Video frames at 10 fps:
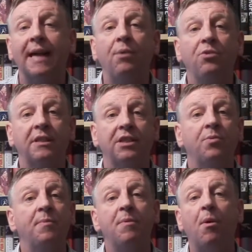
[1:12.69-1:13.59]

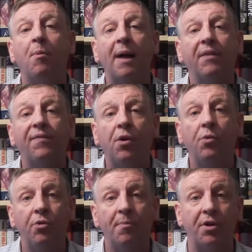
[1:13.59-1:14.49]
councillors, with my mobile
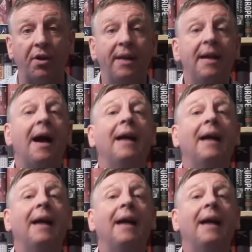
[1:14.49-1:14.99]
phone number on it,